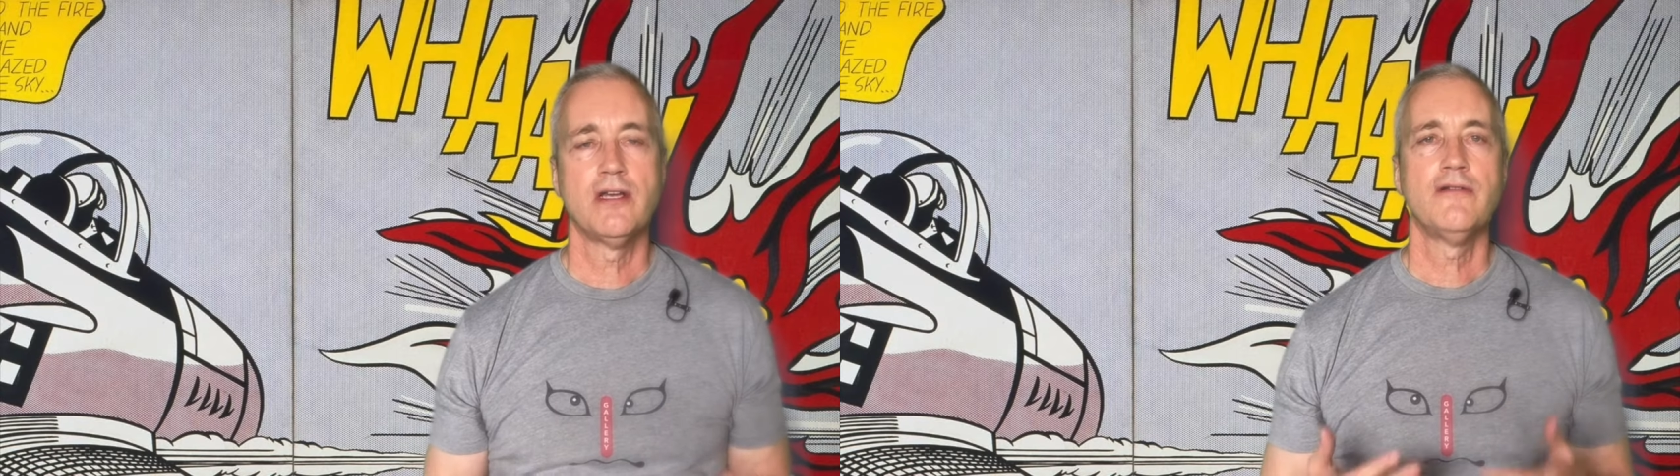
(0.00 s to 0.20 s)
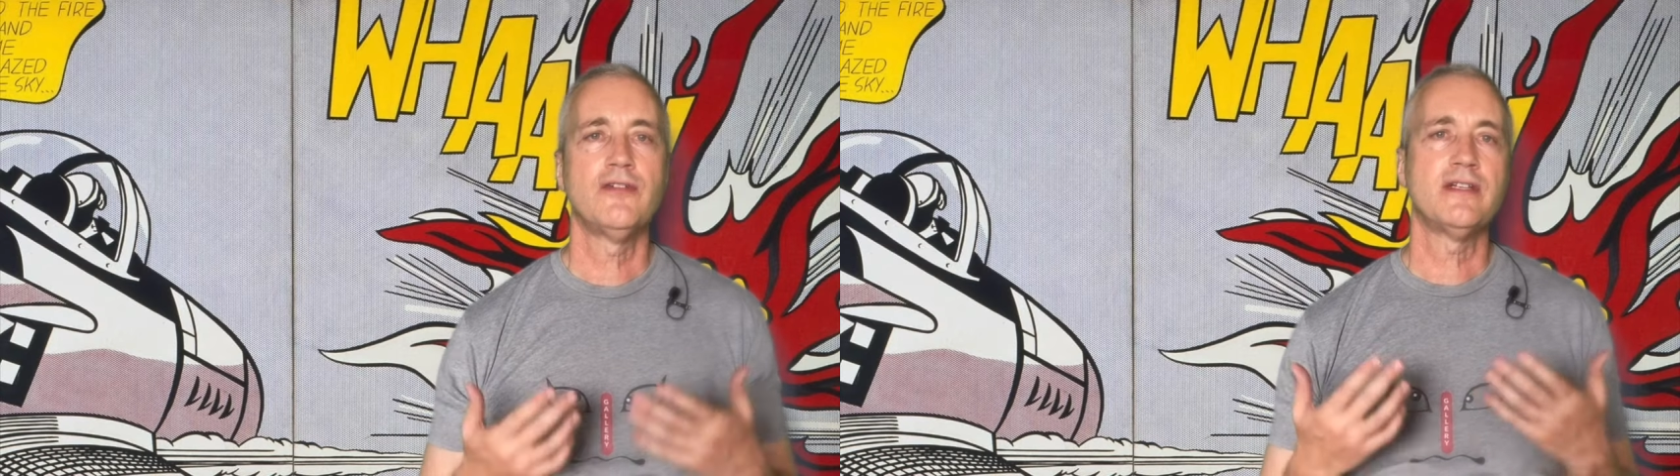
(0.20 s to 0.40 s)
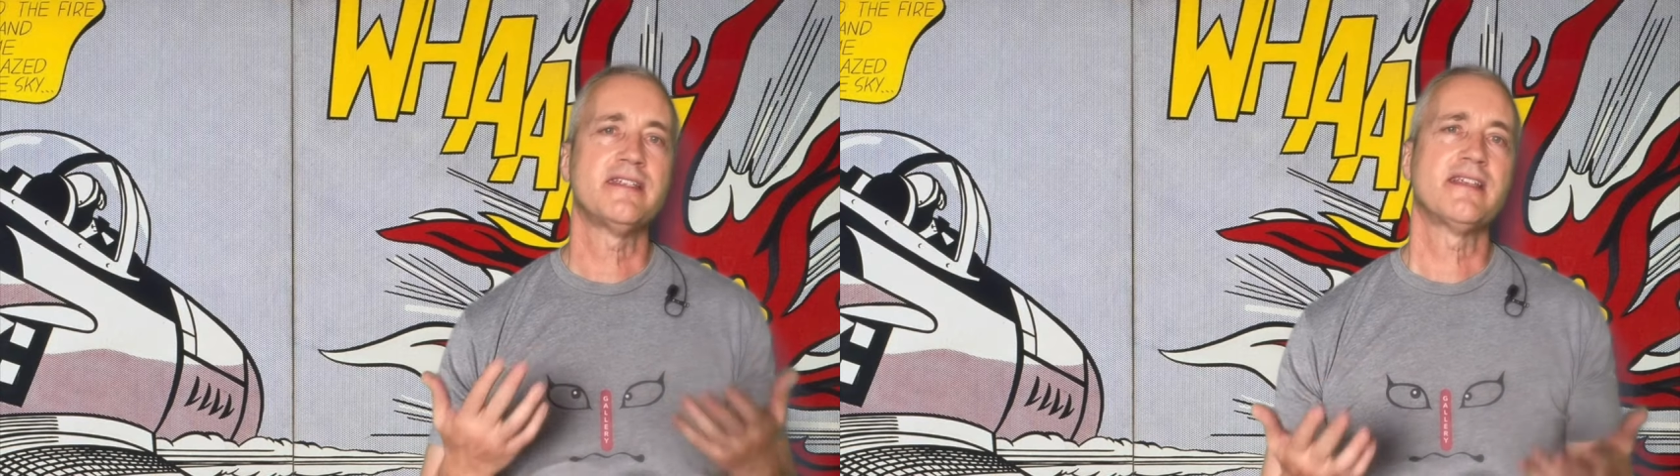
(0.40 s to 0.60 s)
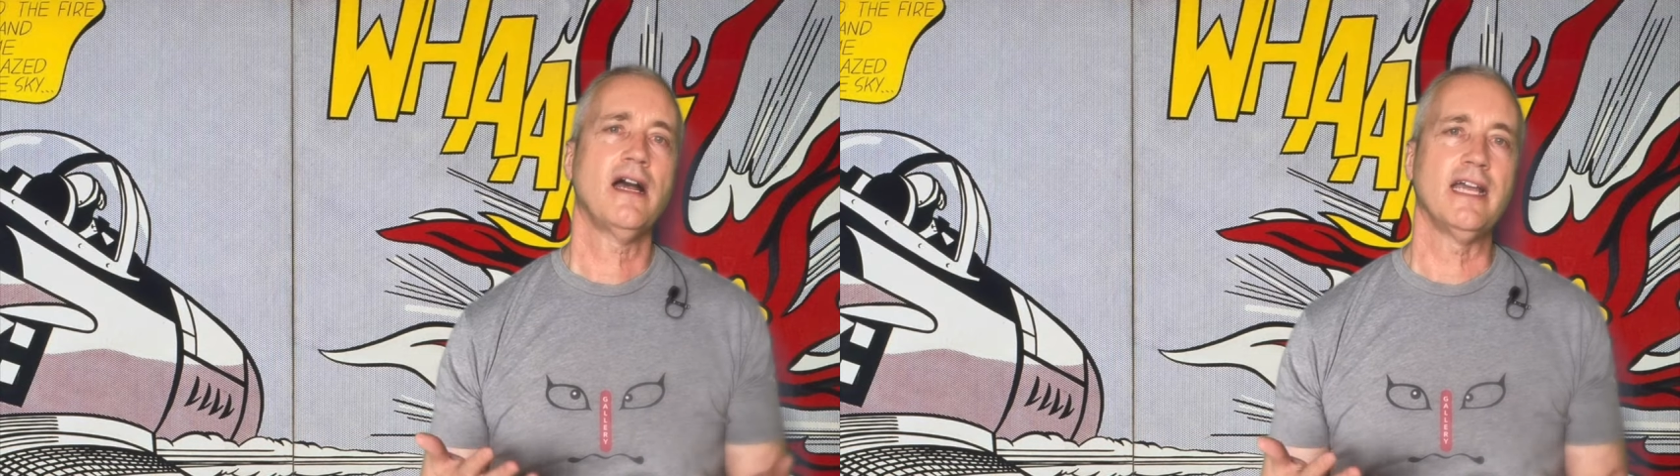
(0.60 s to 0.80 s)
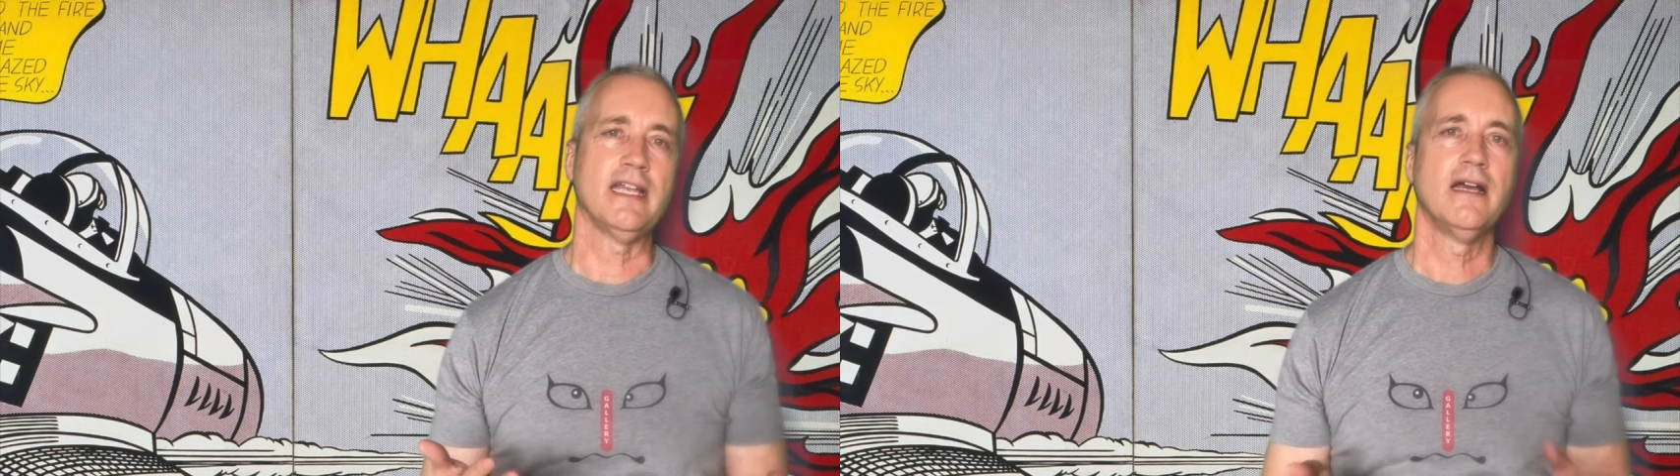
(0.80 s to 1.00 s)
for
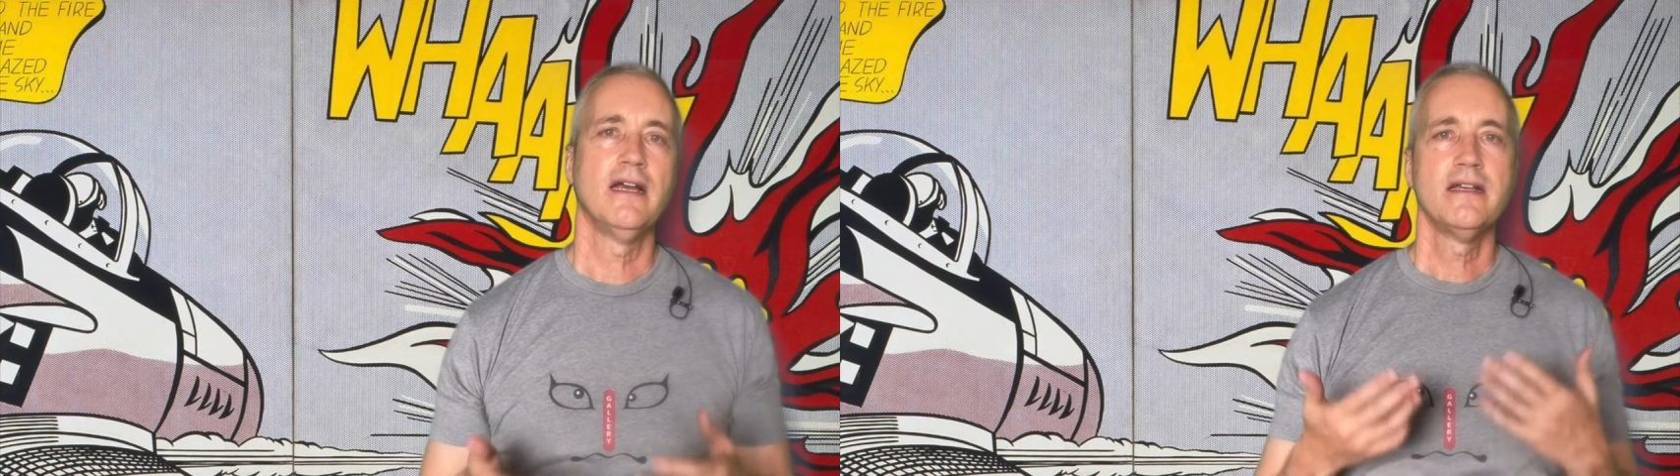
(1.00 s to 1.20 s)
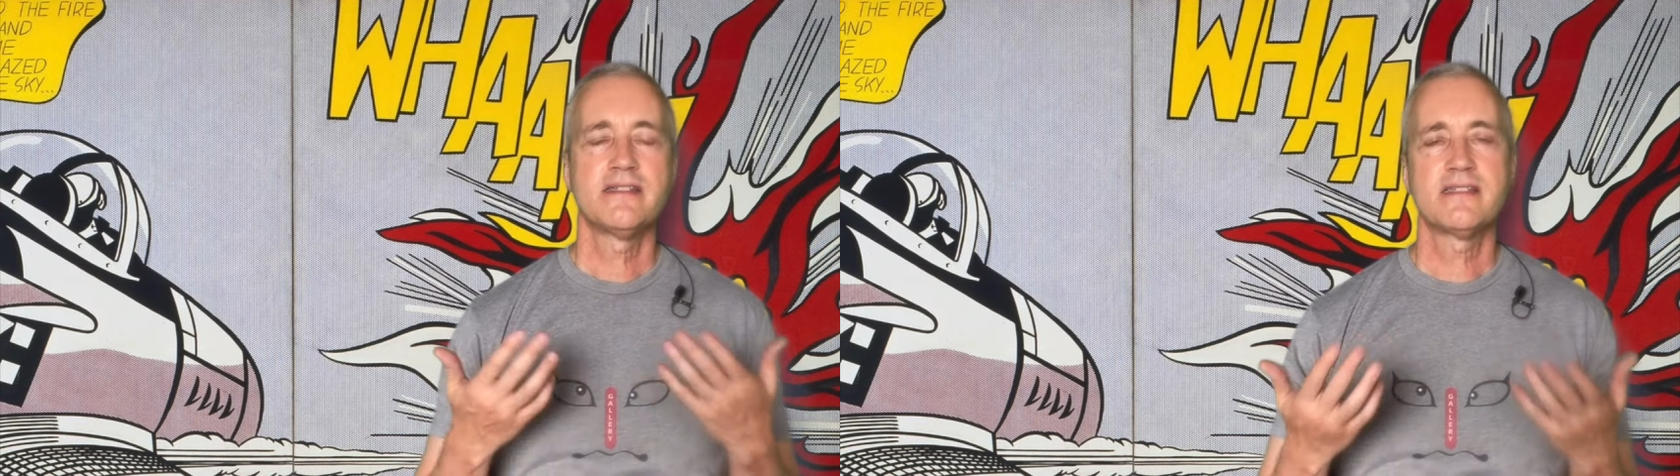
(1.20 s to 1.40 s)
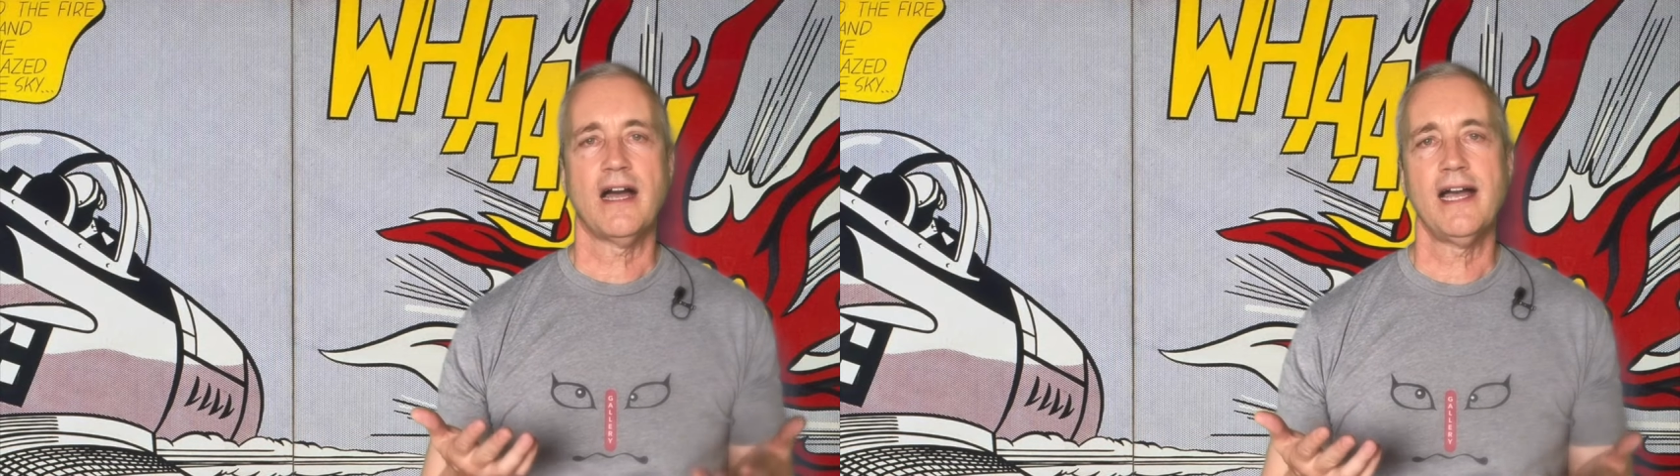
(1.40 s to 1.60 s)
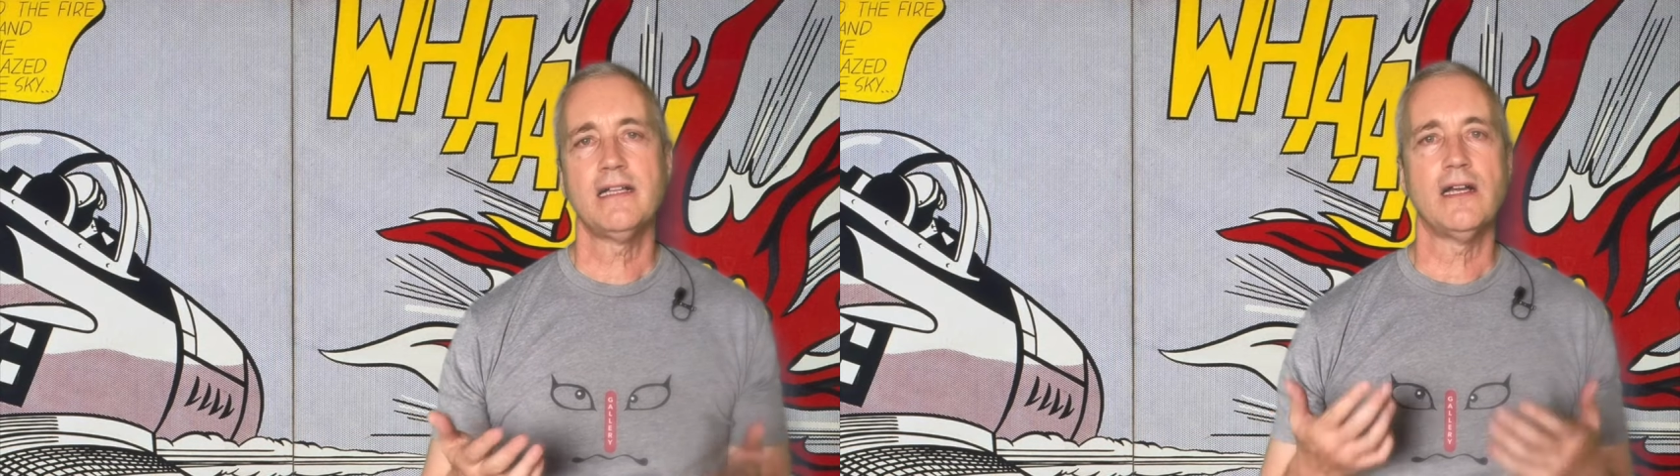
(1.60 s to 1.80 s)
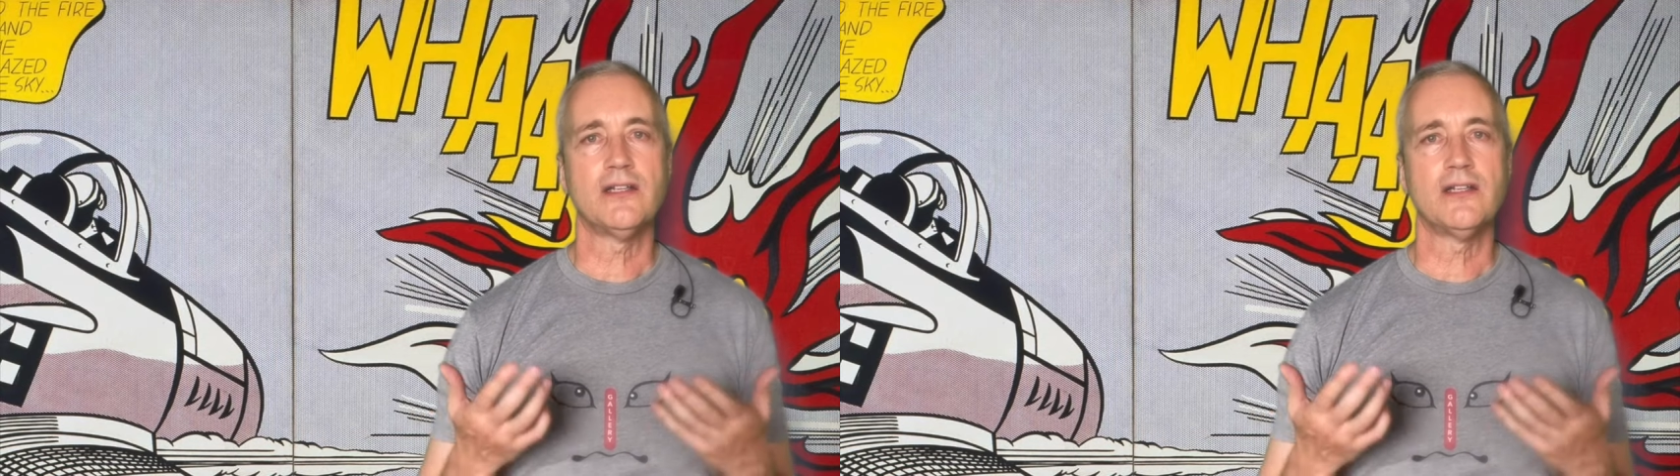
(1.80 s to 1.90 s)
design, style,